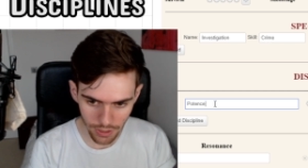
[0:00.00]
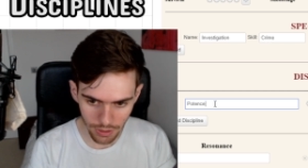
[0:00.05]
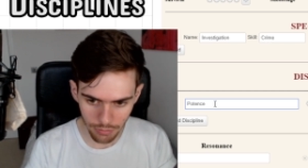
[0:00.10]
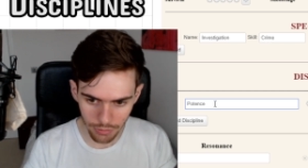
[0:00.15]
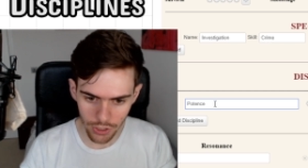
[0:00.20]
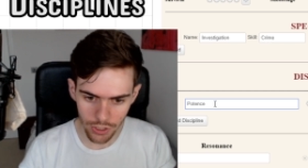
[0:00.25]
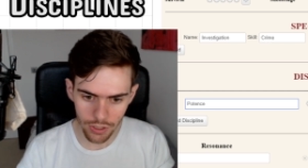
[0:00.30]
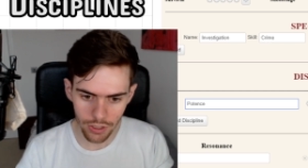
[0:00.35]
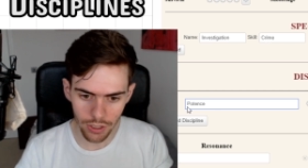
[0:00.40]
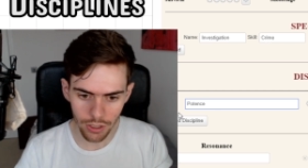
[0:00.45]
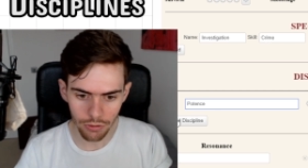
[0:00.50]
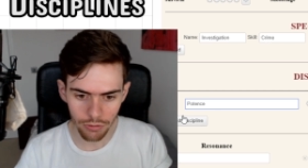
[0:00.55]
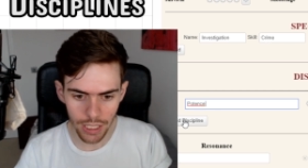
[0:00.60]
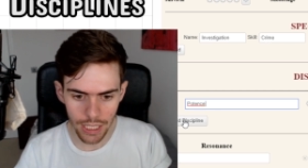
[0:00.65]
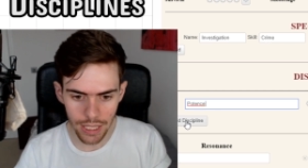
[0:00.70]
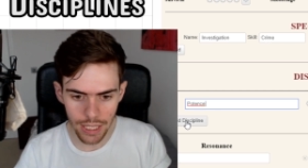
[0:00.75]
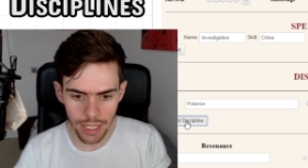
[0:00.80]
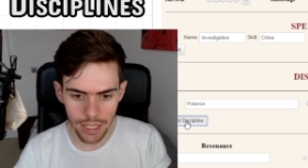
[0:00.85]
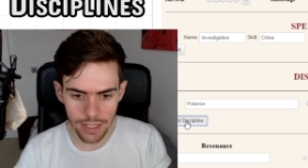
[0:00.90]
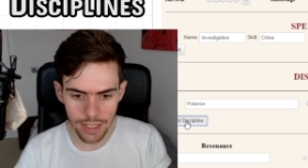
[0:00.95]
I'm just going to
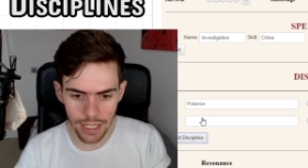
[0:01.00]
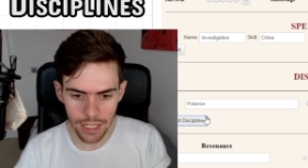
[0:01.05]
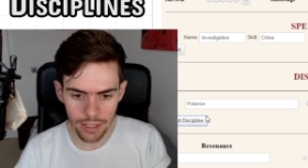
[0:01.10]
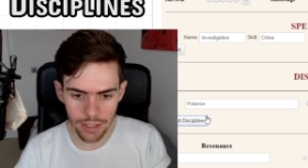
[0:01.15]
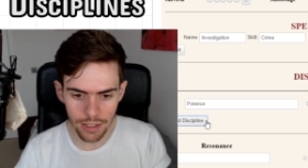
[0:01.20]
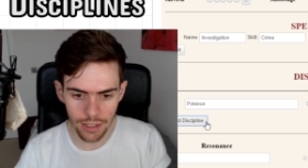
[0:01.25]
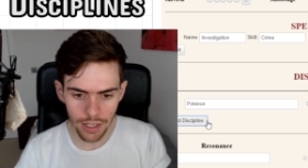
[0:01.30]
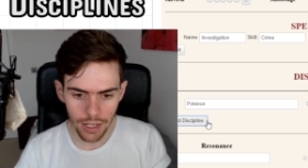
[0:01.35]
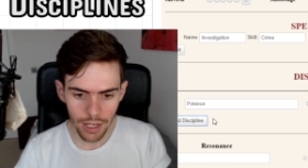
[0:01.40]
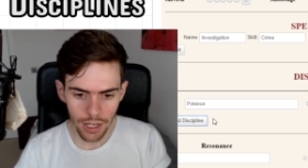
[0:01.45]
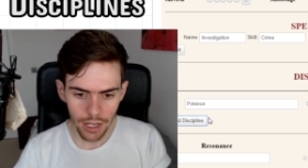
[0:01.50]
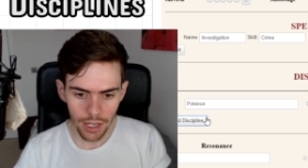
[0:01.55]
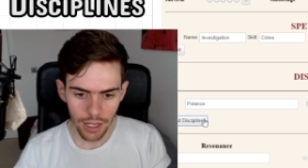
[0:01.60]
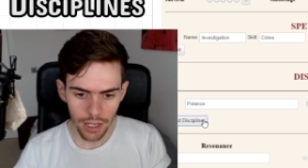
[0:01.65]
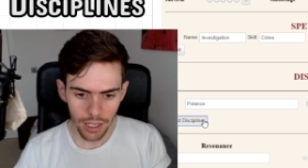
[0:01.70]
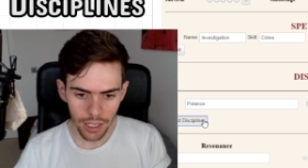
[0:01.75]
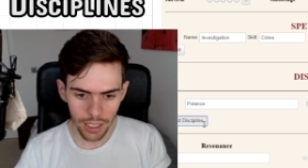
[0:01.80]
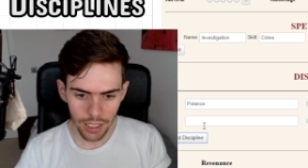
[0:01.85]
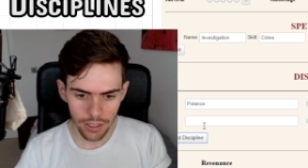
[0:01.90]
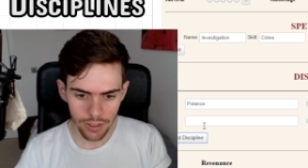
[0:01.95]
write these in
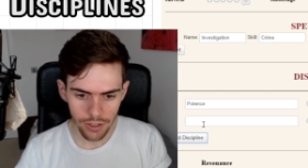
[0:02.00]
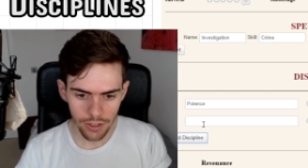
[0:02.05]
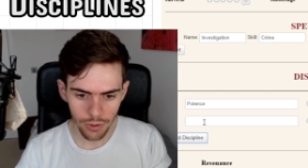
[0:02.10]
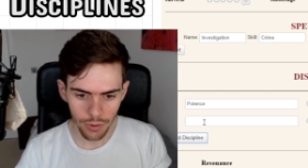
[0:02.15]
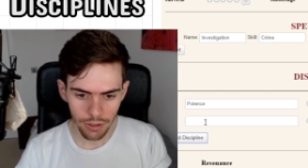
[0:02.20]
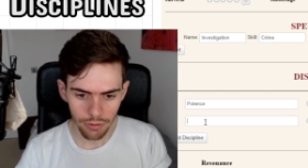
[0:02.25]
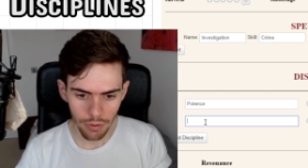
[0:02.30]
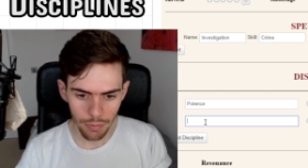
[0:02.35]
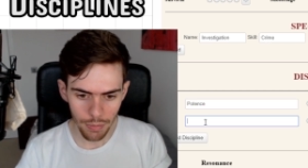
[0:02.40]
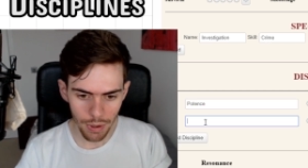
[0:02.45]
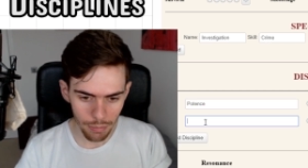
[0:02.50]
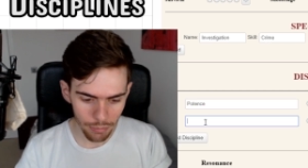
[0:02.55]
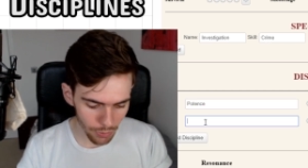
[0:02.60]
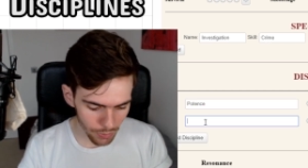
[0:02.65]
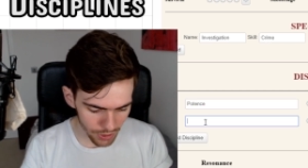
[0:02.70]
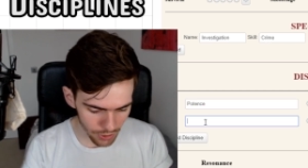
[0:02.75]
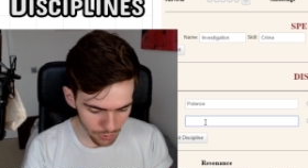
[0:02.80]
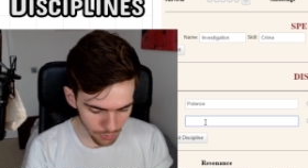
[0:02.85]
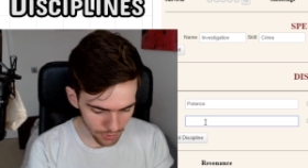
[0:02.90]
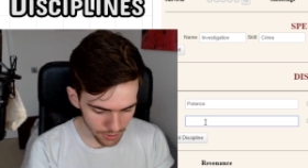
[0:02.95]
uh, so I remember
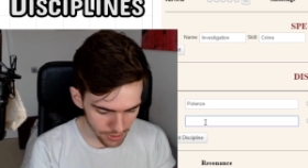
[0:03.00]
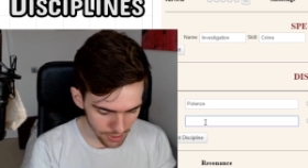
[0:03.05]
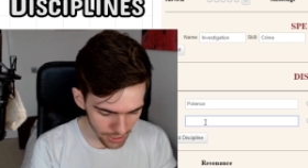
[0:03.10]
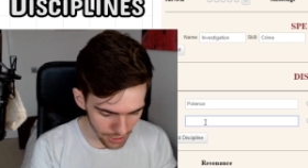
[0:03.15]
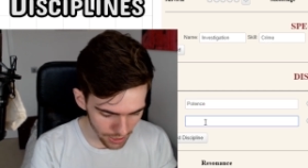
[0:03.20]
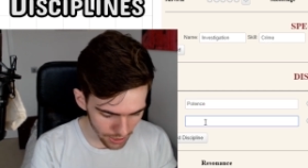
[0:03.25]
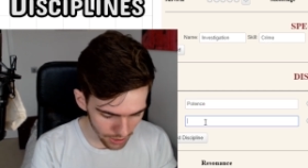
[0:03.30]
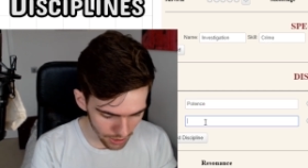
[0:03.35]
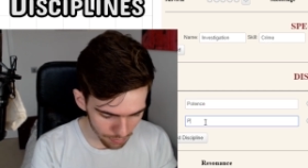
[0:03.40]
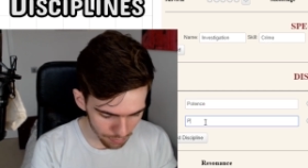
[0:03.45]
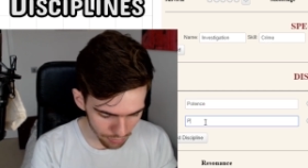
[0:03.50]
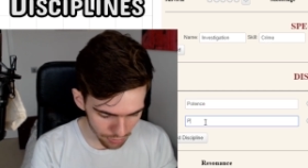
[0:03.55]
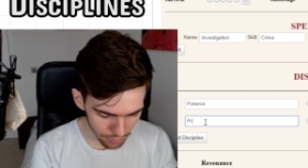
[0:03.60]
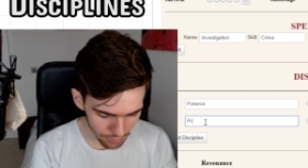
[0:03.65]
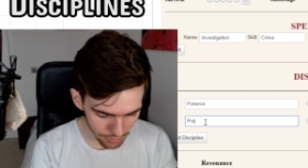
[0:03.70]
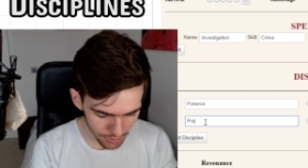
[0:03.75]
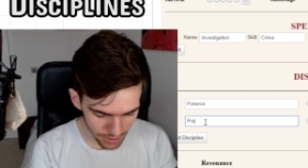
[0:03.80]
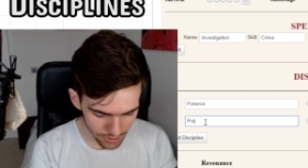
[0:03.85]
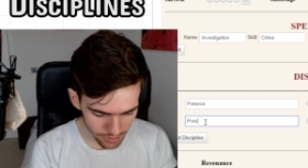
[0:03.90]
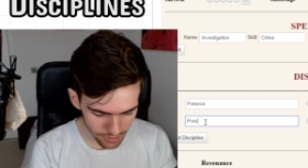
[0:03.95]
which ones they are.
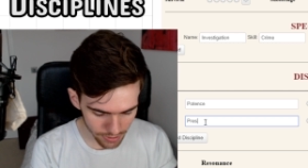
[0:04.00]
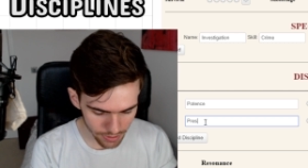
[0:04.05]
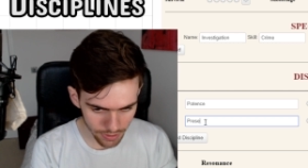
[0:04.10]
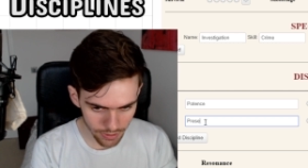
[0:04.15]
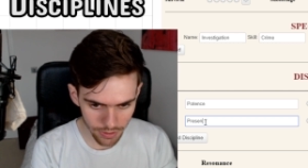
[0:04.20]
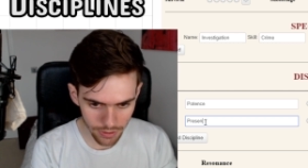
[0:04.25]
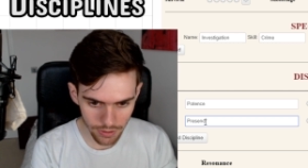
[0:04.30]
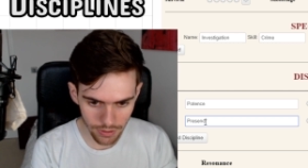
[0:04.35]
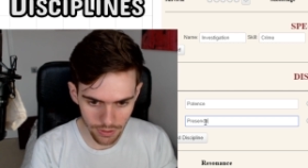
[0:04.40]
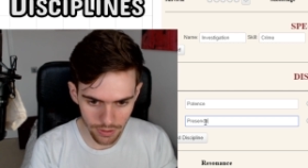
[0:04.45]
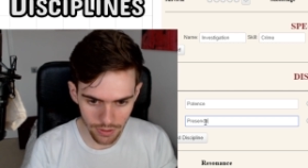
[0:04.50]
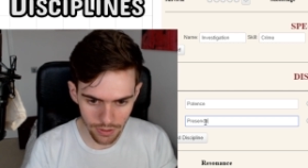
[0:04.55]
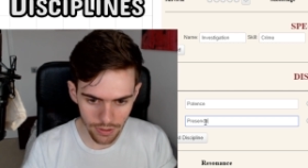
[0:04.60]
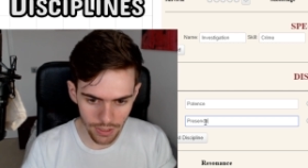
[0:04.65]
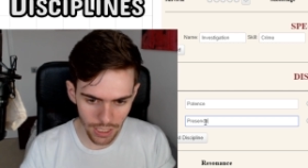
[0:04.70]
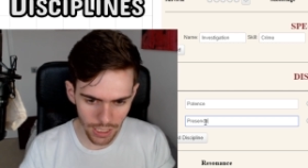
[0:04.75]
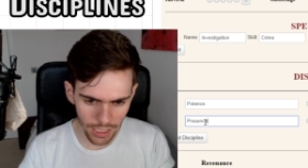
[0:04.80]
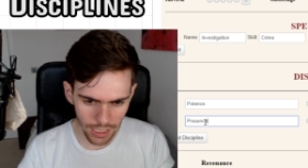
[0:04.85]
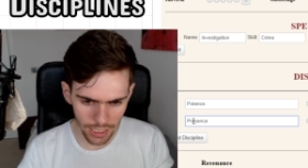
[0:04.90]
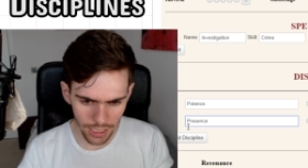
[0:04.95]

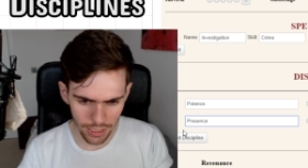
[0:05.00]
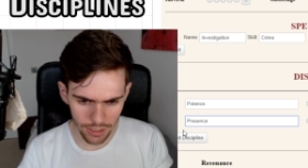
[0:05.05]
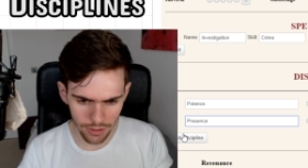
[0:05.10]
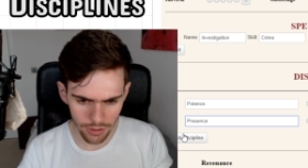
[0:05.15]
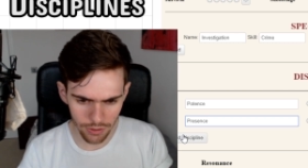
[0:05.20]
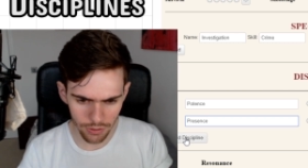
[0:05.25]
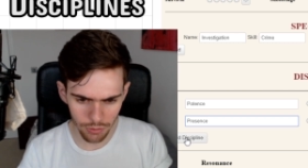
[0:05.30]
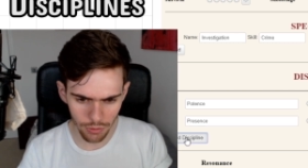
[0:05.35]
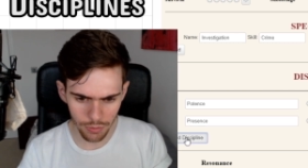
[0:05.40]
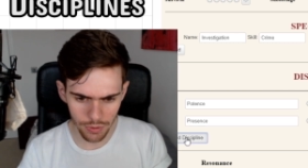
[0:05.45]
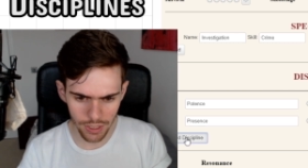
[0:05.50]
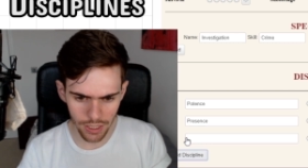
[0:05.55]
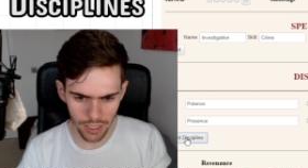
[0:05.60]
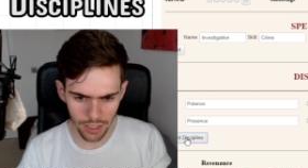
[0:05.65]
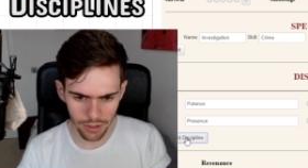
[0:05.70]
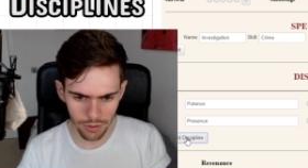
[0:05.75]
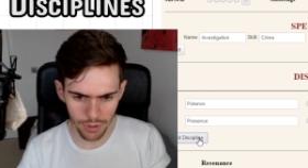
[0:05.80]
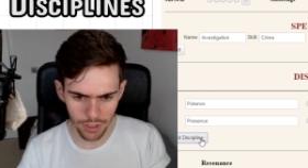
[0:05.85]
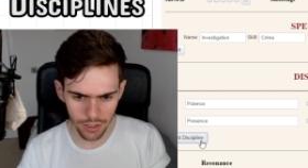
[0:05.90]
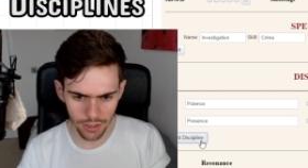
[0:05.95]
Presence and what was the
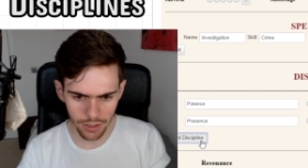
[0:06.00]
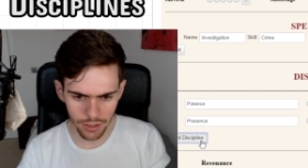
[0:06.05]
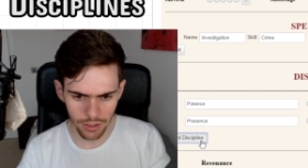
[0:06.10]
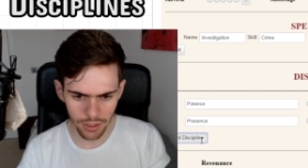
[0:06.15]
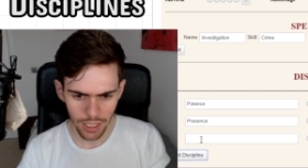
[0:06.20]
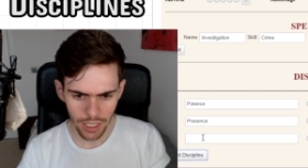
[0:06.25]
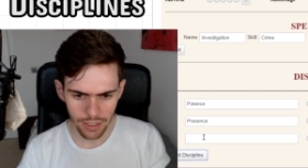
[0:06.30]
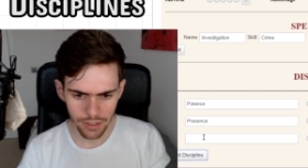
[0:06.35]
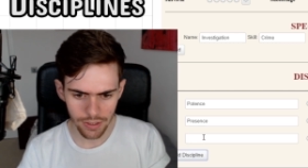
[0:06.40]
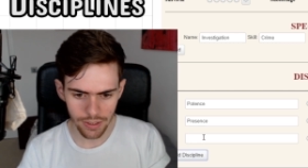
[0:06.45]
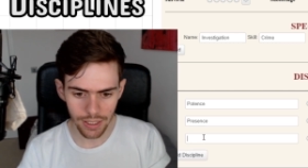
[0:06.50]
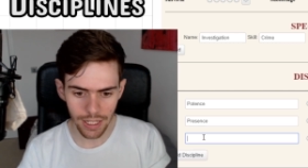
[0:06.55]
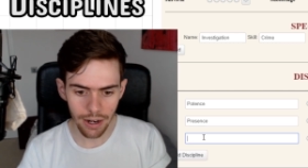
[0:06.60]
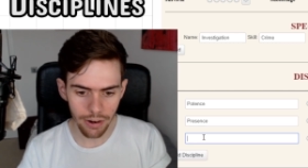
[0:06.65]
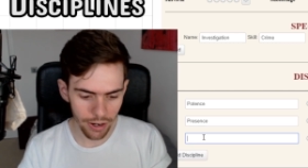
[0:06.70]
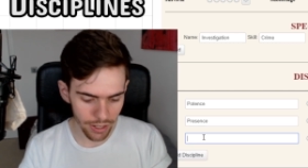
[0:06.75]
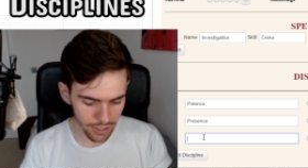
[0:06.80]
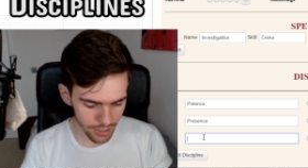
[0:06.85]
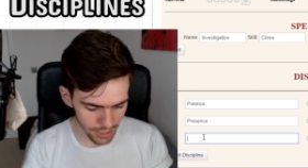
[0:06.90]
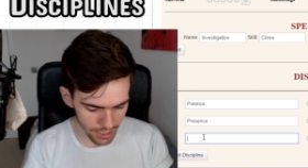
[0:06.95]
other one?
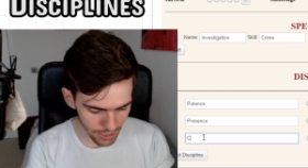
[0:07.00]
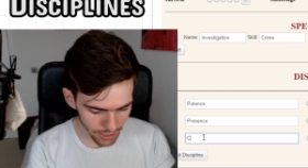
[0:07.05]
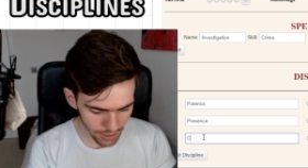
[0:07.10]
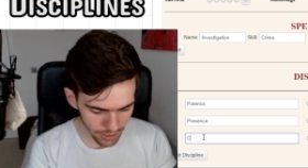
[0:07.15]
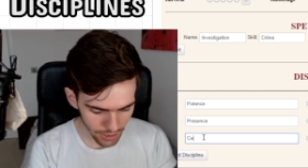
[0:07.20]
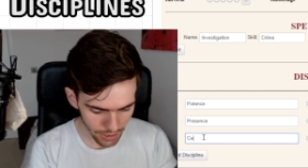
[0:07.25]
Celerity.